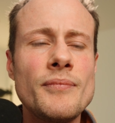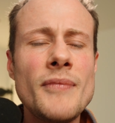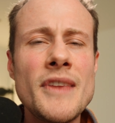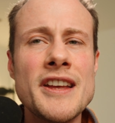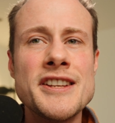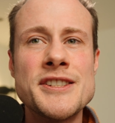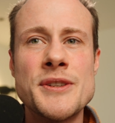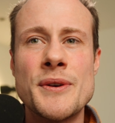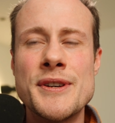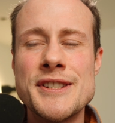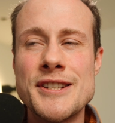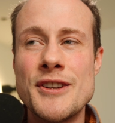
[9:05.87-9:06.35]

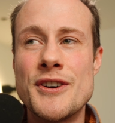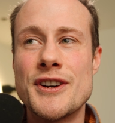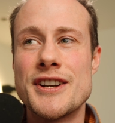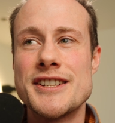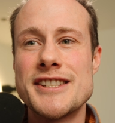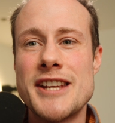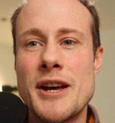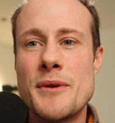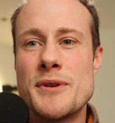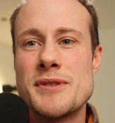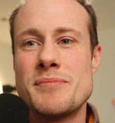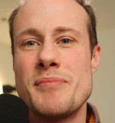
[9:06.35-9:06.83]
So as long as
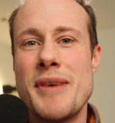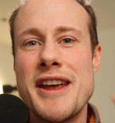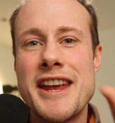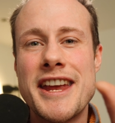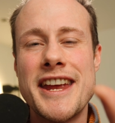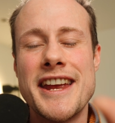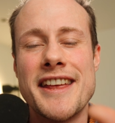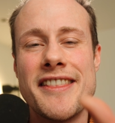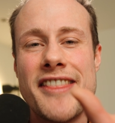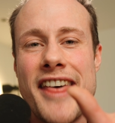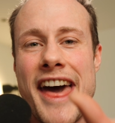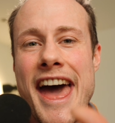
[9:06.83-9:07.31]
I was
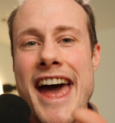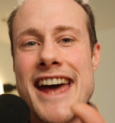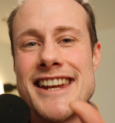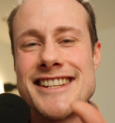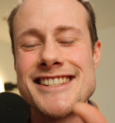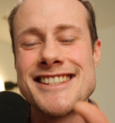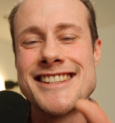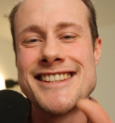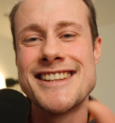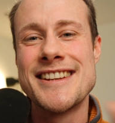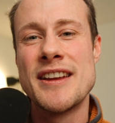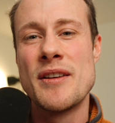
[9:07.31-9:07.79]
making
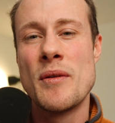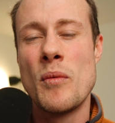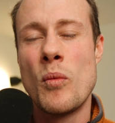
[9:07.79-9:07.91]
that